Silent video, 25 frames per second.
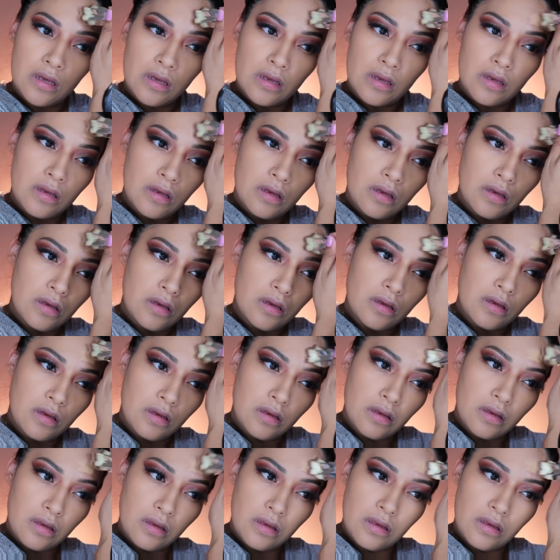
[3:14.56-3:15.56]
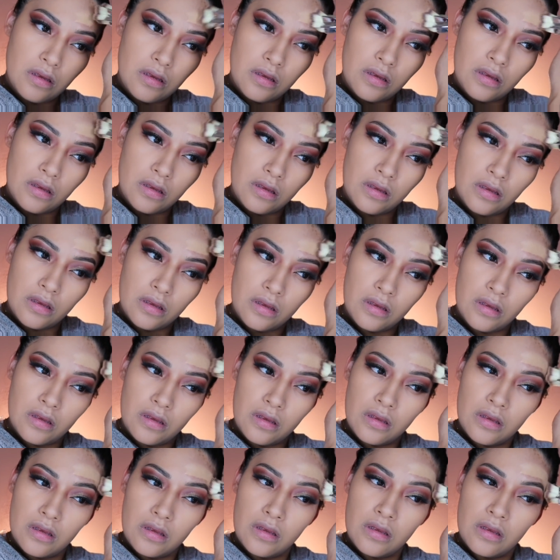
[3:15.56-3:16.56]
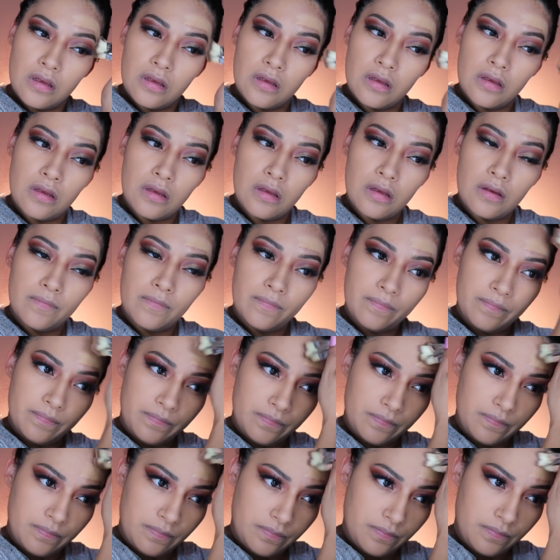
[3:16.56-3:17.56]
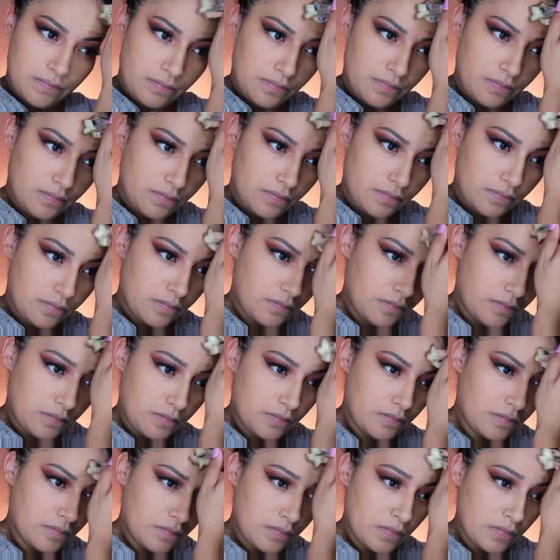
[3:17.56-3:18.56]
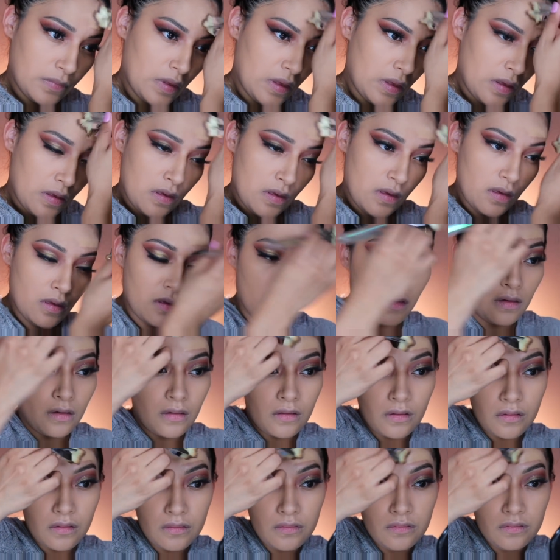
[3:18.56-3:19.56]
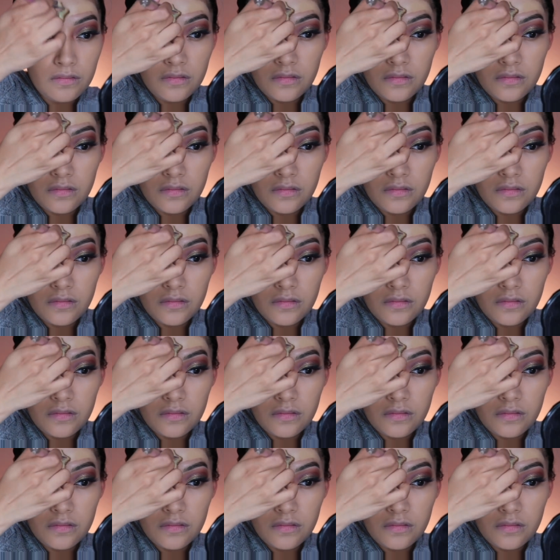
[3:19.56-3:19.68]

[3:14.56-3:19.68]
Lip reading: Nobody speaks.